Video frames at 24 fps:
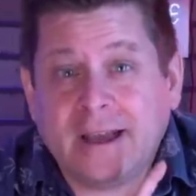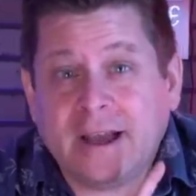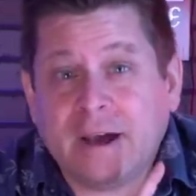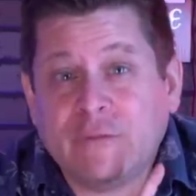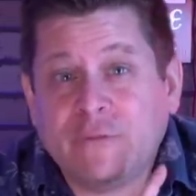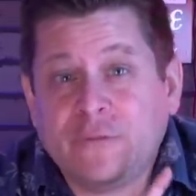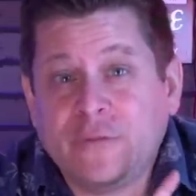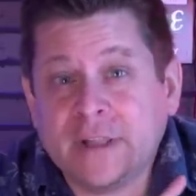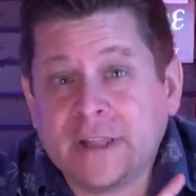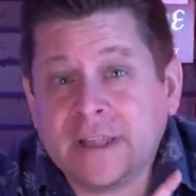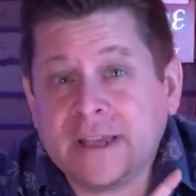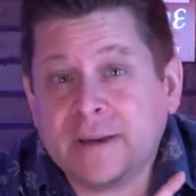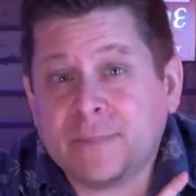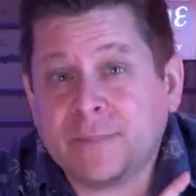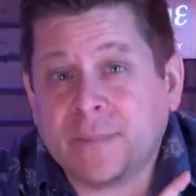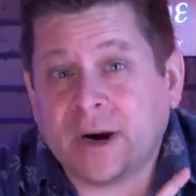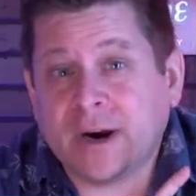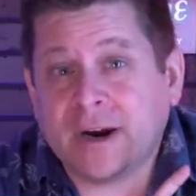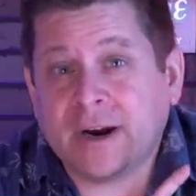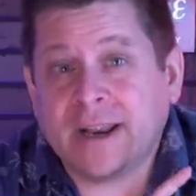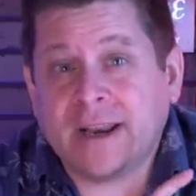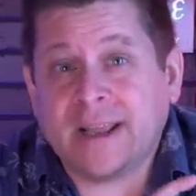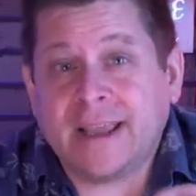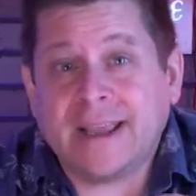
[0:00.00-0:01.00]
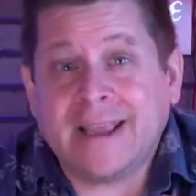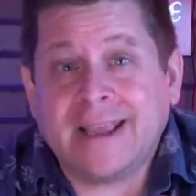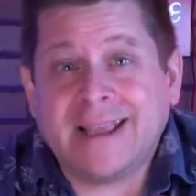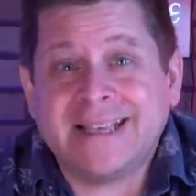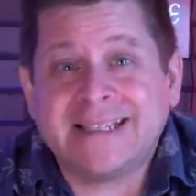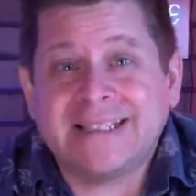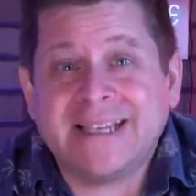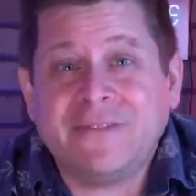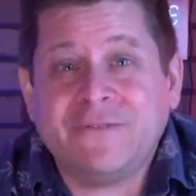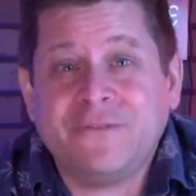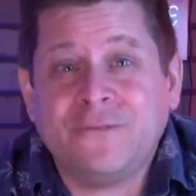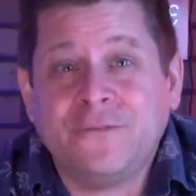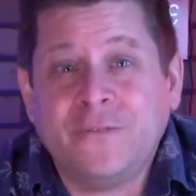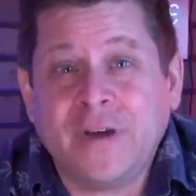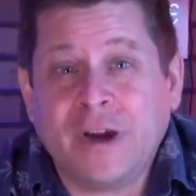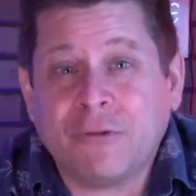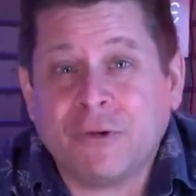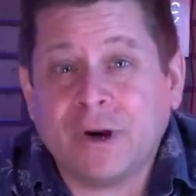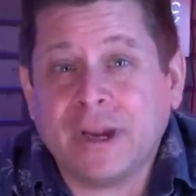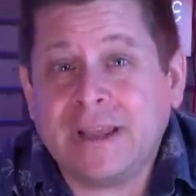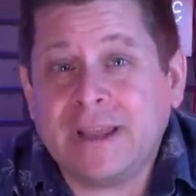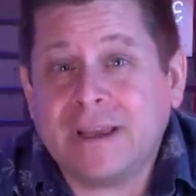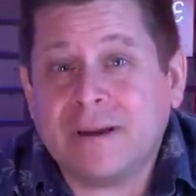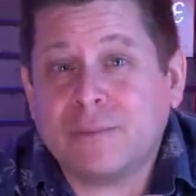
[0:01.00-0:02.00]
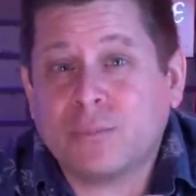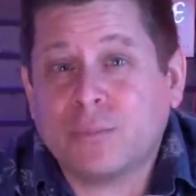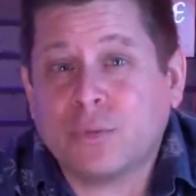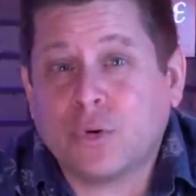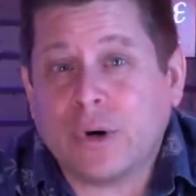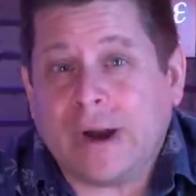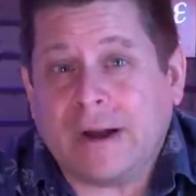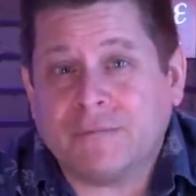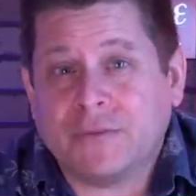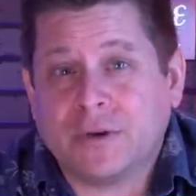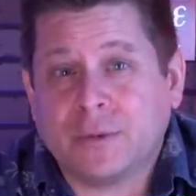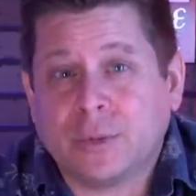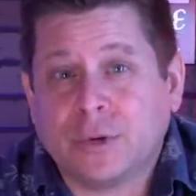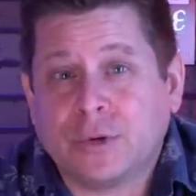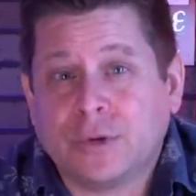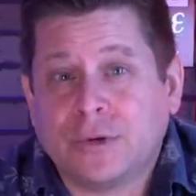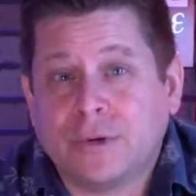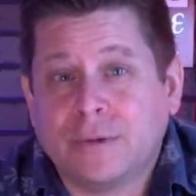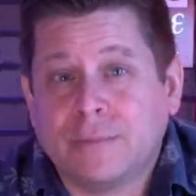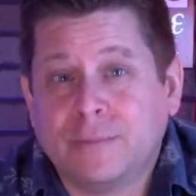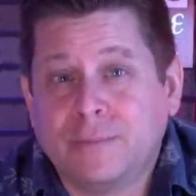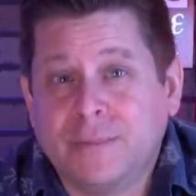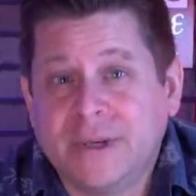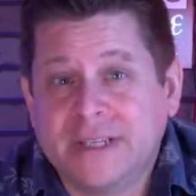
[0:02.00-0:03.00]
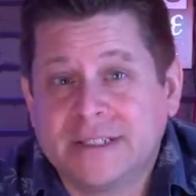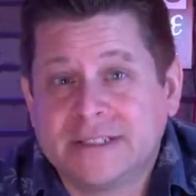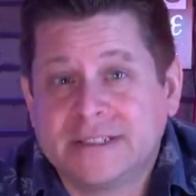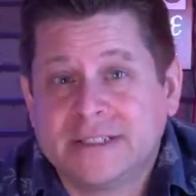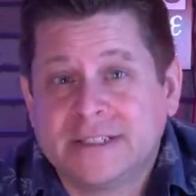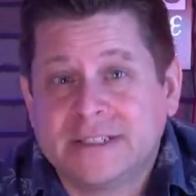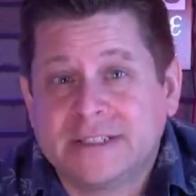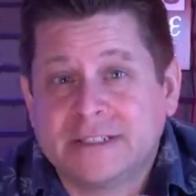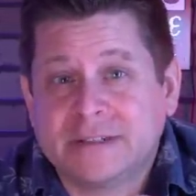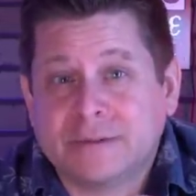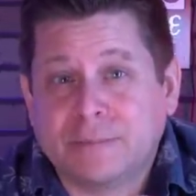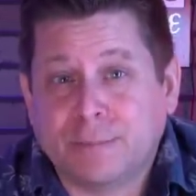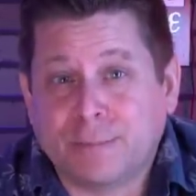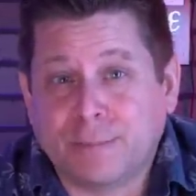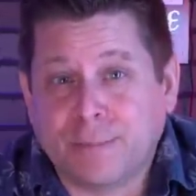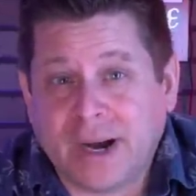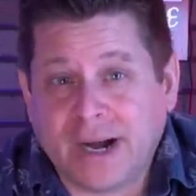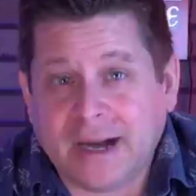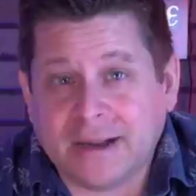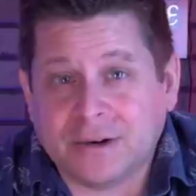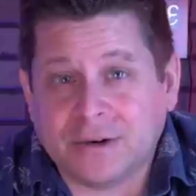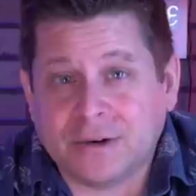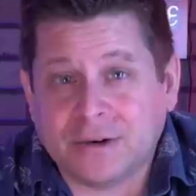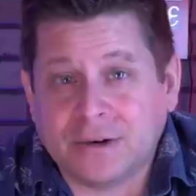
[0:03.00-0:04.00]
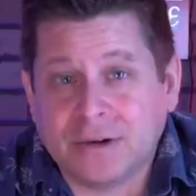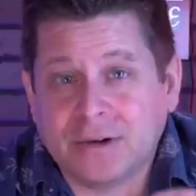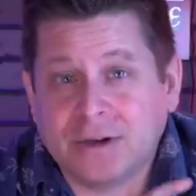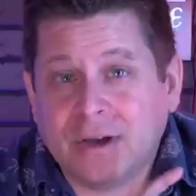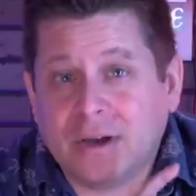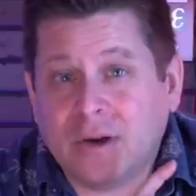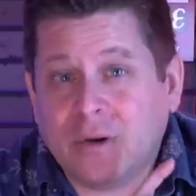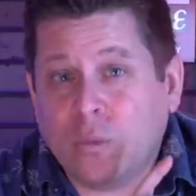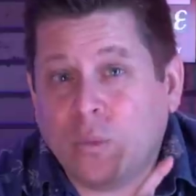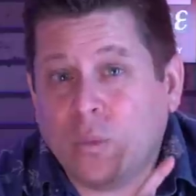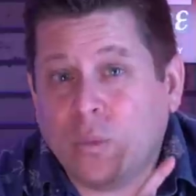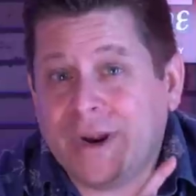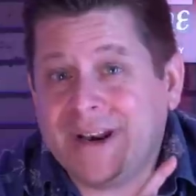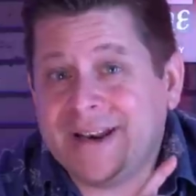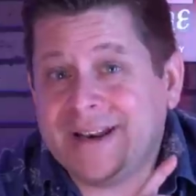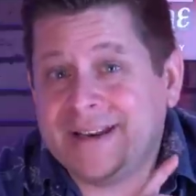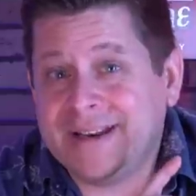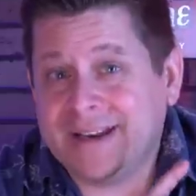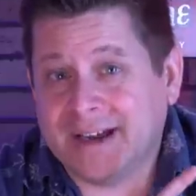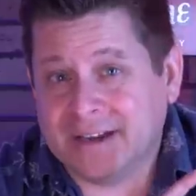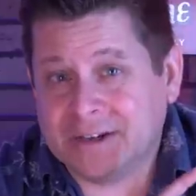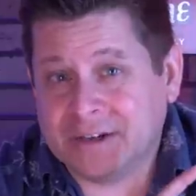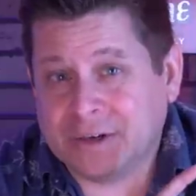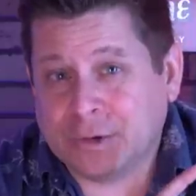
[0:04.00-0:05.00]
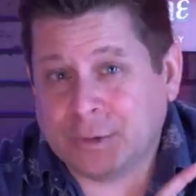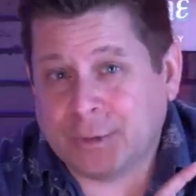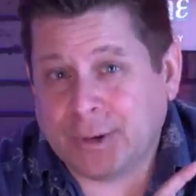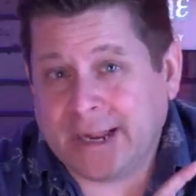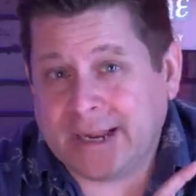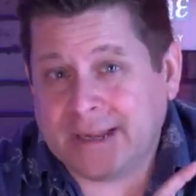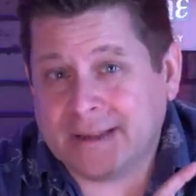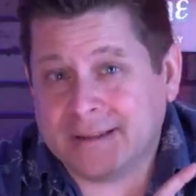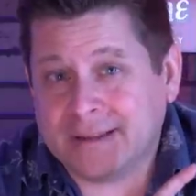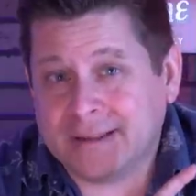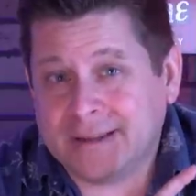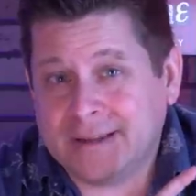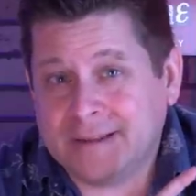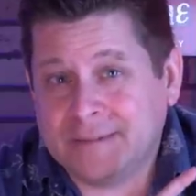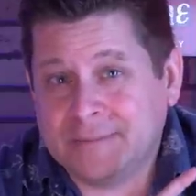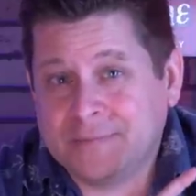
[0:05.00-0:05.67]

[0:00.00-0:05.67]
affiliate marketing is a very profitable business model when done correctly.